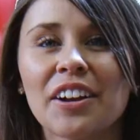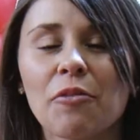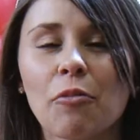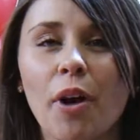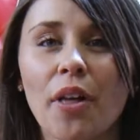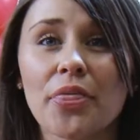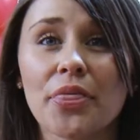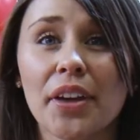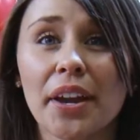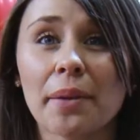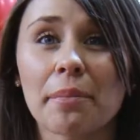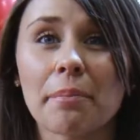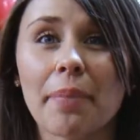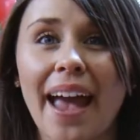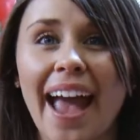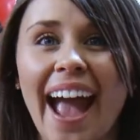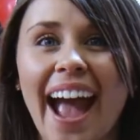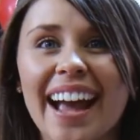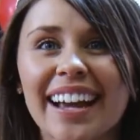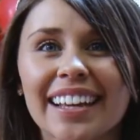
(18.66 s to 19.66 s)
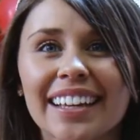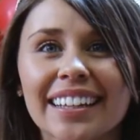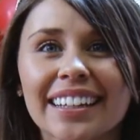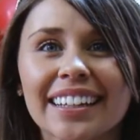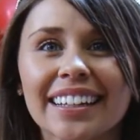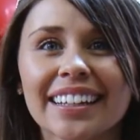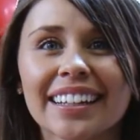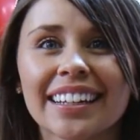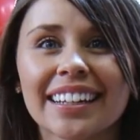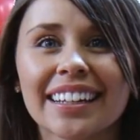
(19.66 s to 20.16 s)
One thing back?
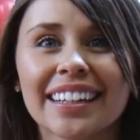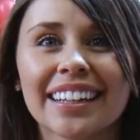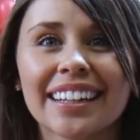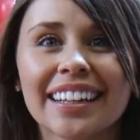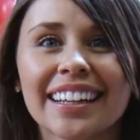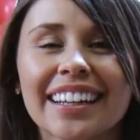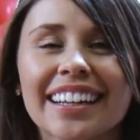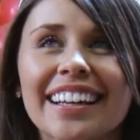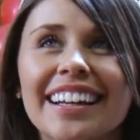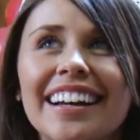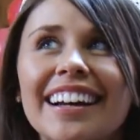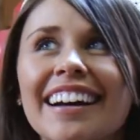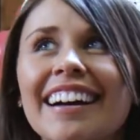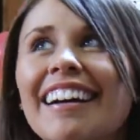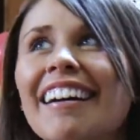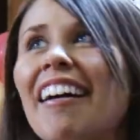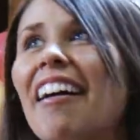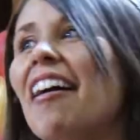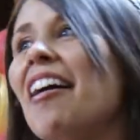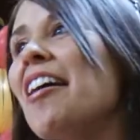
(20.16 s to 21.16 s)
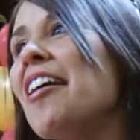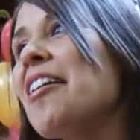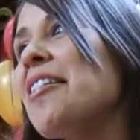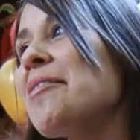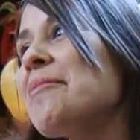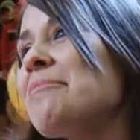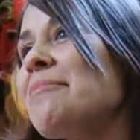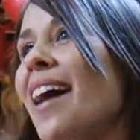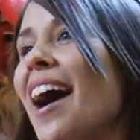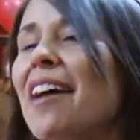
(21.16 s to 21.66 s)

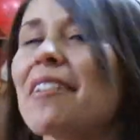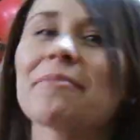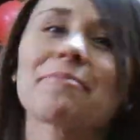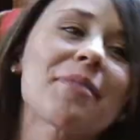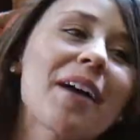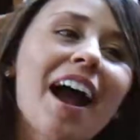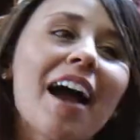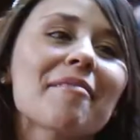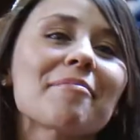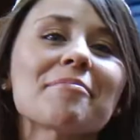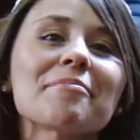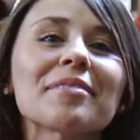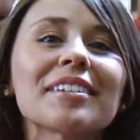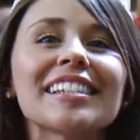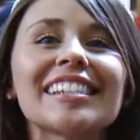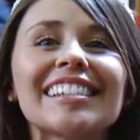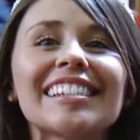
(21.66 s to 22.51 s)
I would probably